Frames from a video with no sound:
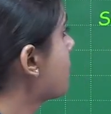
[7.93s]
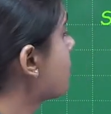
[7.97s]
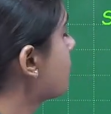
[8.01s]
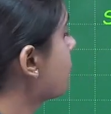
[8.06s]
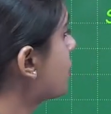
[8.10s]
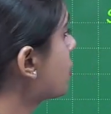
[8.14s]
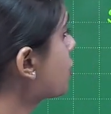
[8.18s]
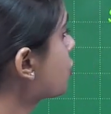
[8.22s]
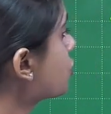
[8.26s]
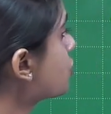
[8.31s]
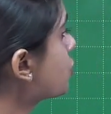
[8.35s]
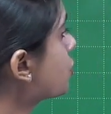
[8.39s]

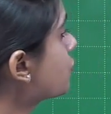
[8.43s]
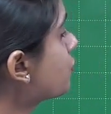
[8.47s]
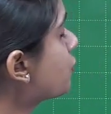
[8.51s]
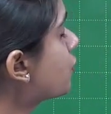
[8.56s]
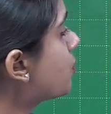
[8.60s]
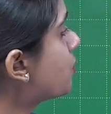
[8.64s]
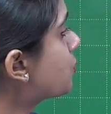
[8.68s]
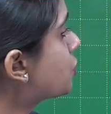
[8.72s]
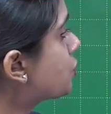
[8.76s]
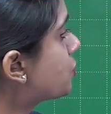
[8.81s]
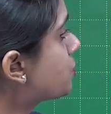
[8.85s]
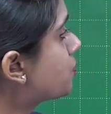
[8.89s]
Functions of
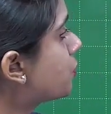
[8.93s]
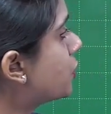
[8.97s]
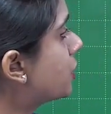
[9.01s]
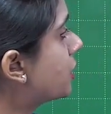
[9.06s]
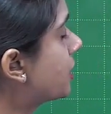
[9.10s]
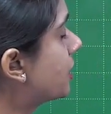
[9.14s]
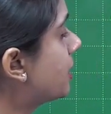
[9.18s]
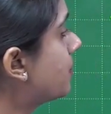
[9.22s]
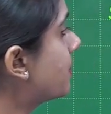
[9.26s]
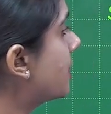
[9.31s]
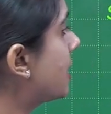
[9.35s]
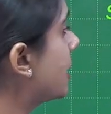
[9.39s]
opposition
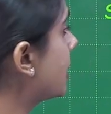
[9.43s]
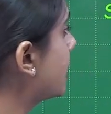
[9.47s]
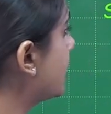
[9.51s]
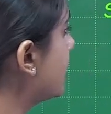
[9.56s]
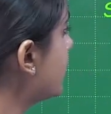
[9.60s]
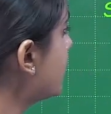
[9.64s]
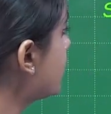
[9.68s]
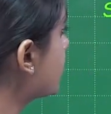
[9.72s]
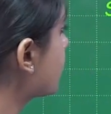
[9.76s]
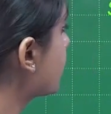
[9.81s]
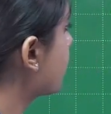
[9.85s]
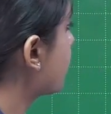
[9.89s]
political
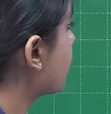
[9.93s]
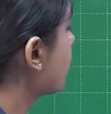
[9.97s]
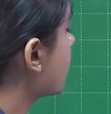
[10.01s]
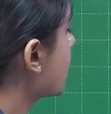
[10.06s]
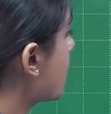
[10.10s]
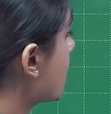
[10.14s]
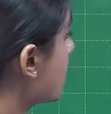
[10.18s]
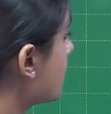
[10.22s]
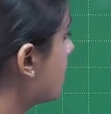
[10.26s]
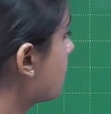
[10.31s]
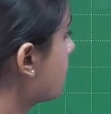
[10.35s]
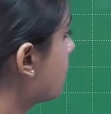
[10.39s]
parties.
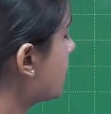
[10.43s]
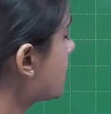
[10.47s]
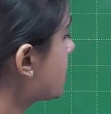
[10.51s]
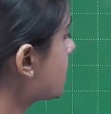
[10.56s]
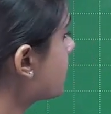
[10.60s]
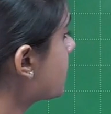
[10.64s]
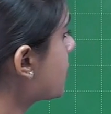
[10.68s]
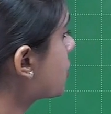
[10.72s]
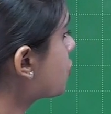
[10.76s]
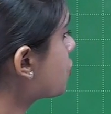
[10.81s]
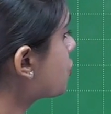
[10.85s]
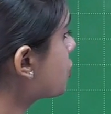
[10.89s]
The
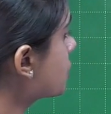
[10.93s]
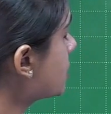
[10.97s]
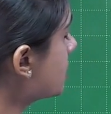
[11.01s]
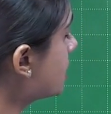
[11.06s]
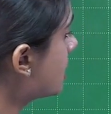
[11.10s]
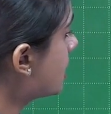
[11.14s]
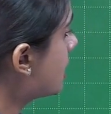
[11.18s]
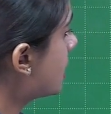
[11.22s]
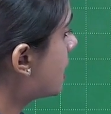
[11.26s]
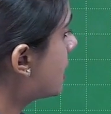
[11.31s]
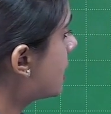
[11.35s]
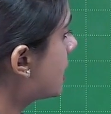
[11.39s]
first function,
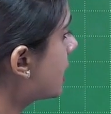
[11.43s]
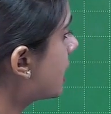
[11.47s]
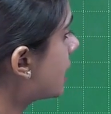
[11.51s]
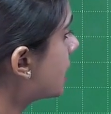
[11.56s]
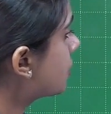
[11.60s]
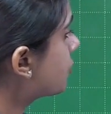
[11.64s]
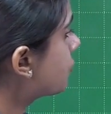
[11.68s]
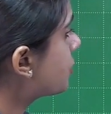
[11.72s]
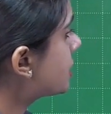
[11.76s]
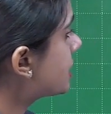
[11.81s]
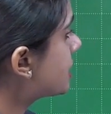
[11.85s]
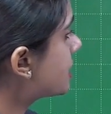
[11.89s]

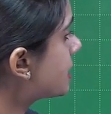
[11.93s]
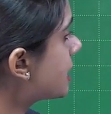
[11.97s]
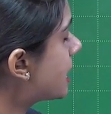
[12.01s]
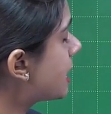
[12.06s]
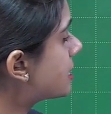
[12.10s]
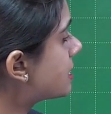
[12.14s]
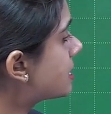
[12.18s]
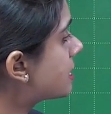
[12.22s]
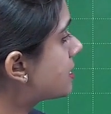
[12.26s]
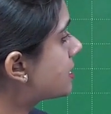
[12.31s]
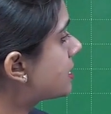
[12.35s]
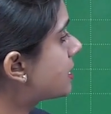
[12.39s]
it
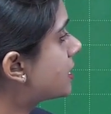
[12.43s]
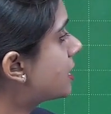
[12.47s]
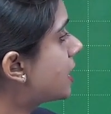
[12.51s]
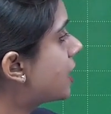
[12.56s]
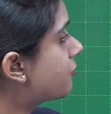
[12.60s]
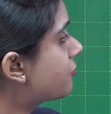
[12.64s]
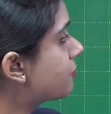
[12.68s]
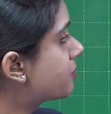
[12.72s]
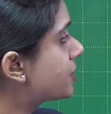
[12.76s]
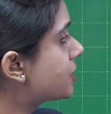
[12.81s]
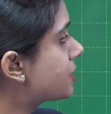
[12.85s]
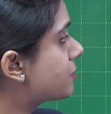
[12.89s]
criticizes the
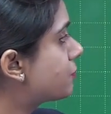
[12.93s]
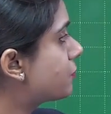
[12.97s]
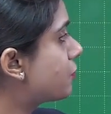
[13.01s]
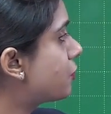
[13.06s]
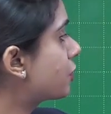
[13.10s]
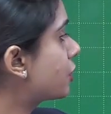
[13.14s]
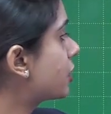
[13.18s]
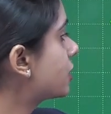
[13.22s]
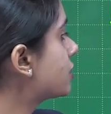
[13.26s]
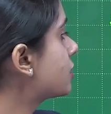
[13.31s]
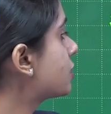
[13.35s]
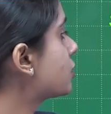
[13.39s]
government
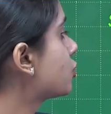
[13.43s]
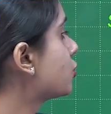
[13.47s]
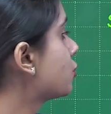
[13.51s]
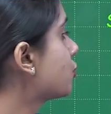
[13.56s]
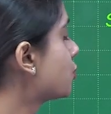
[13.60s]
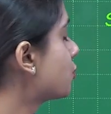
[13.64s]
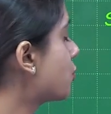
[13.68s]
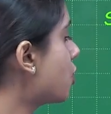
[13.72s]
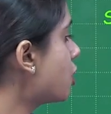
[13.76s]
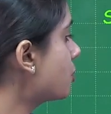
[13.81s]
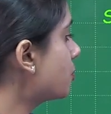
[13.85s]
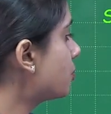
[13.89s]
for its
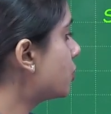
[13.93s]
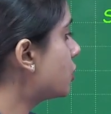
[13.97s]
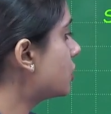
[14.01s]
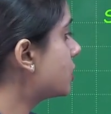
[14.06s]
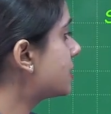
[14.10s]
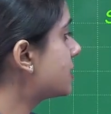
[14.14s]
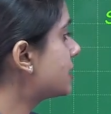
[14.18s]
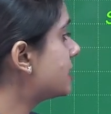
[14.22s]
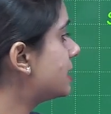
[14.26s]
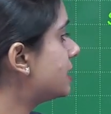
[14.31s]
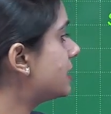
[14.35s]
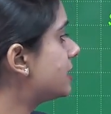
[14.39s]
wrong
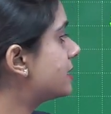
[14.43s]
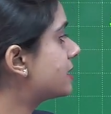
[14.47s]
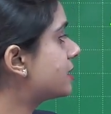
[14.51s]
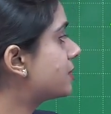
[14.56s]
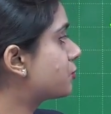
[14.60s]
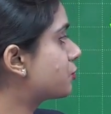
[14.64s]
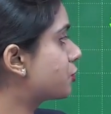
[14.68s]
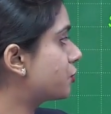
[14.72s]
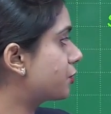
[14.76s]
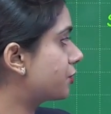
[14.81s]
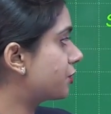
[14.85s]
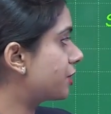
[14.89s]
policies
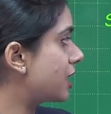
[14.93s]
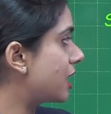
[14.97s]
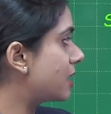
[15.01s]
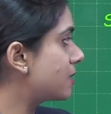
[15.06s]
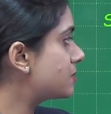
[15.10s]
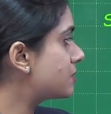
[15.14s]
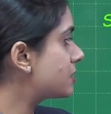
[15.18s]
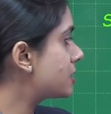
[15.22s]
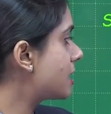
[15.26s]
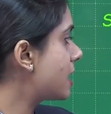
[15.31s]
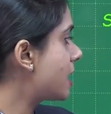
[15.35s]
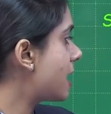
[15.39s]
and
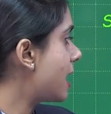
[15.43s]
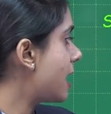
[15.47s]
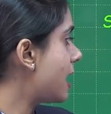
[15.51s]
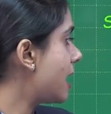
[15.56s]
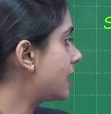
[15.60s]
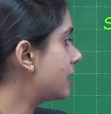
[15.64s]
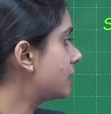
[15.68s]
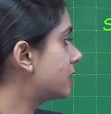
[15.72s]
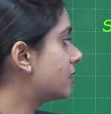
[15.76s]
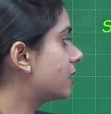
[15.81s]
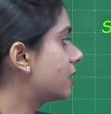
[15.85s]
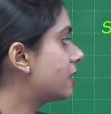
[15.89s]
programs
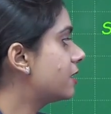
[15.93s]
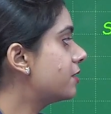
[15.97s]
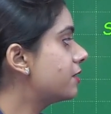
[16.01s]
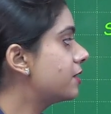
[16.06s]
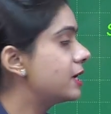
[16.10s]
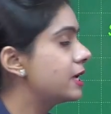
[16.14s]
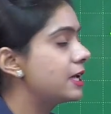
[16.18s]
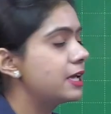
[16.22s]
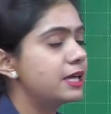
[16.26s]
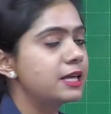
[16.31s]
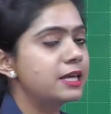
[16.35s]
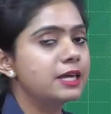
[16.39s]
and their
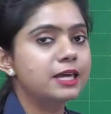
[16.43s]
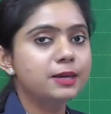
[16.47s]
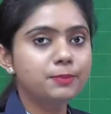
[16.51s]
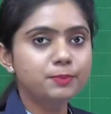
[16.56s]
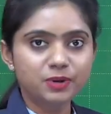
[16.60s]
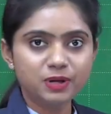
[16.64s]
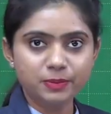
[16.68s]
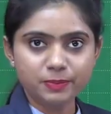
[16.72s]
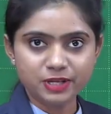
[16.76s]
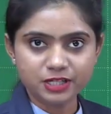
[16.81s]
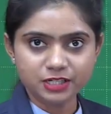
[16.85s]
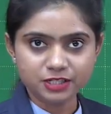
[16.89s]

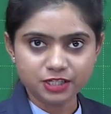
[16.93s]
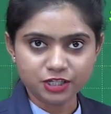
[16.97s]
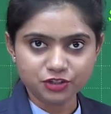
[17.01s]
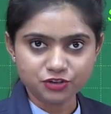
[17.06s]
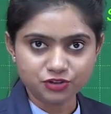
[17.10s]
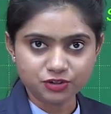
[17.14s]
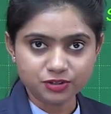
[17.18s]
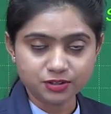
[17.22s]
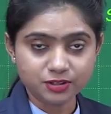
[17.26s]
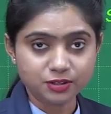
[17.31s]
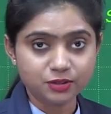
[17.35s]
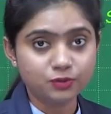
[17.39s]

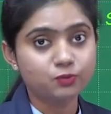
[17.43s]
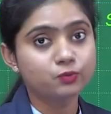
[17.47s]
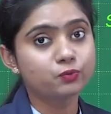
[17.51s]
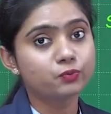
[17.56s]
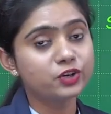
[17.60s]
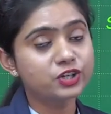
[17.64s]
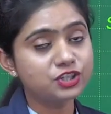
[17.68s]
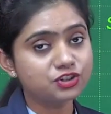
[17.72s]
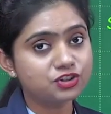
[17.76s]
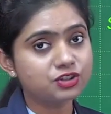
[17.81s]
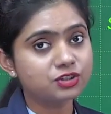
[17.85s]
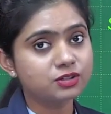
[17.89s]
implementations,
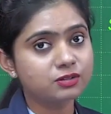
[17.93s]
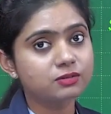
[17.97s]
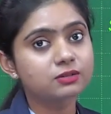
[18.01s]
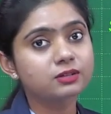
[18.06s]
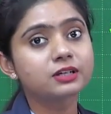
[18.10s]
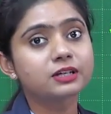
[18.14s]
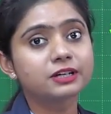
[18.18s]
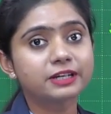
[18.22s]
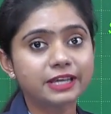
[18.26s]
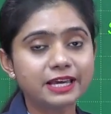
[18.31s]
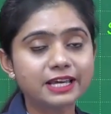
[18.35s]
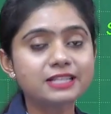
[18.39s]
which
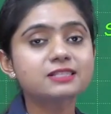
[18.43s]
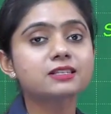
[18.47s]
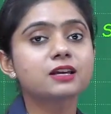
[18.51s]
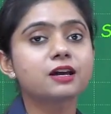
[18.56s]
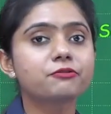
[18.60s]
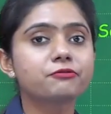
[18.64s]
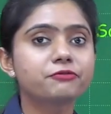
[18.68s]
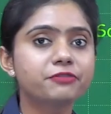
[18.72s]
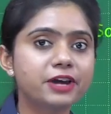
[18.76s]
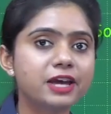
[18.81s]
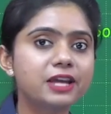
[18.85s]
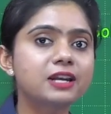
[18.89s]
creates
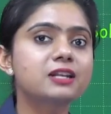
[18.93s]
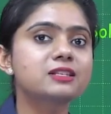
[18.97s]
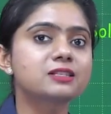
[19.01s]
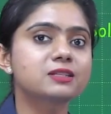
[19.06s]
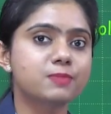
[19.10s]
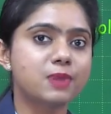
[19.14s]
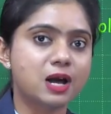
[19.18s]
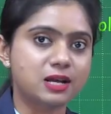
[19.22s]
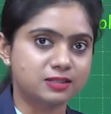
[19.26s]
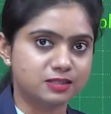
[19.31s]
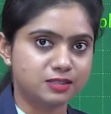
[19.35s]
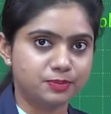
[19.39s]
awareness
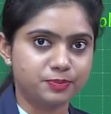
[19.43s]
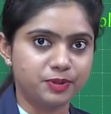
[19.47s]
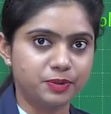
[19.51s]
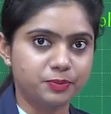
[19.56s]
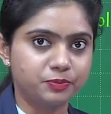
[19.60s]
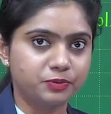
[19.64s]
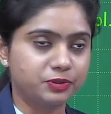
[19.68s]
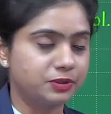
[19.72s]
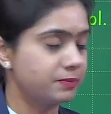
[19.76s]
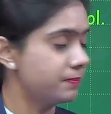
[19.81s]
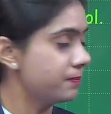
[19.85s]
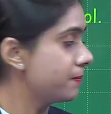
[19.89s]
amongst the
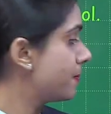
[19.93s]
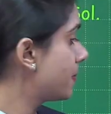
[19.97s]
people.